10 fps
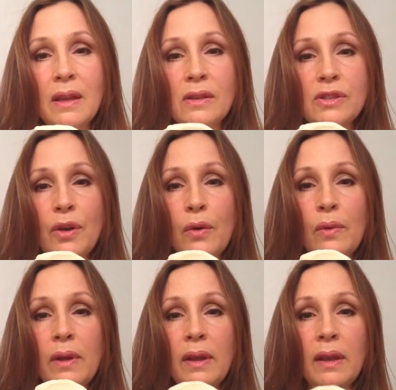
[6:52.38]
So
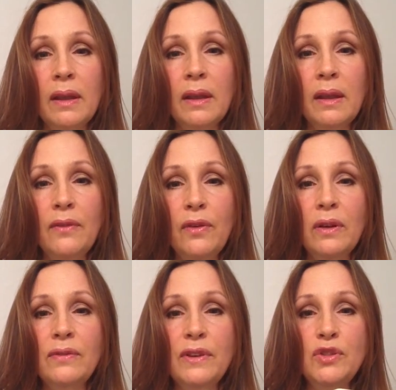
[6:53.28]
if you
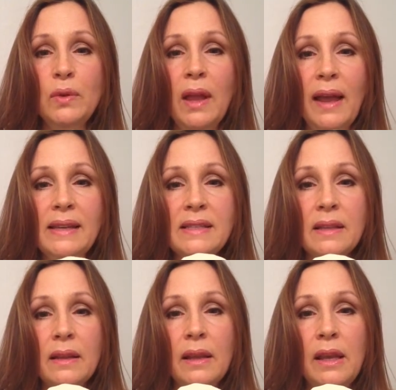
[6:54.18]
can visualize,
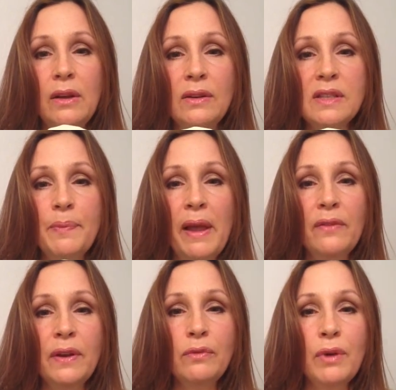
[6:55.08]
here is a
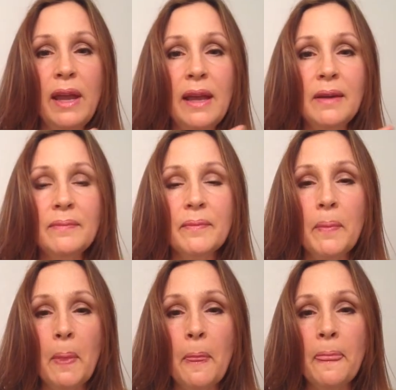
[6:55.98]
pelvic ring,
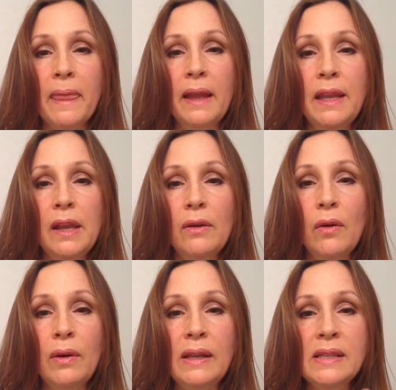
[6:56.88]
and here
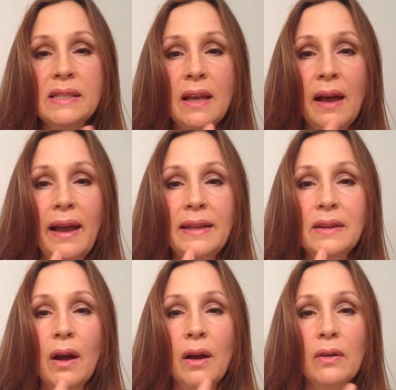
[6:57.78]
inside
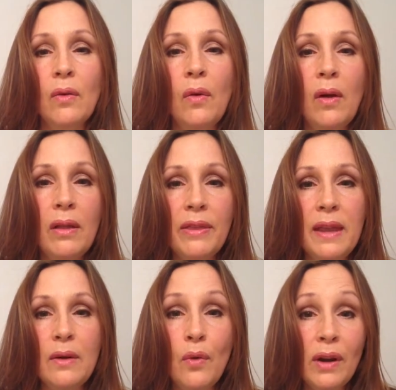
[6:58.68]
are all
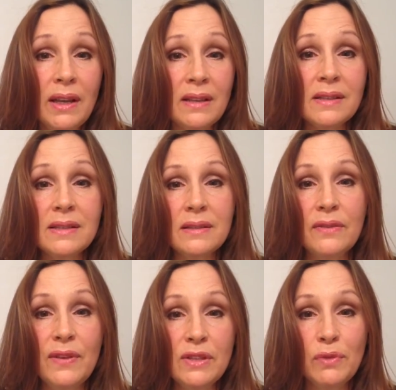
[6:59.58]
the organs, the
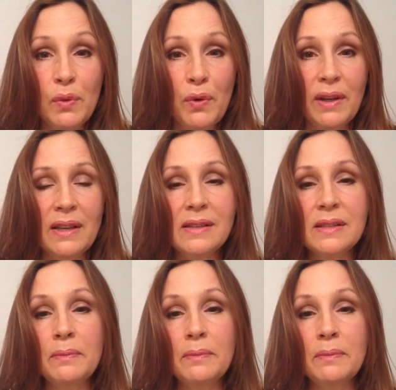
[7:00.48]
visceral organs, the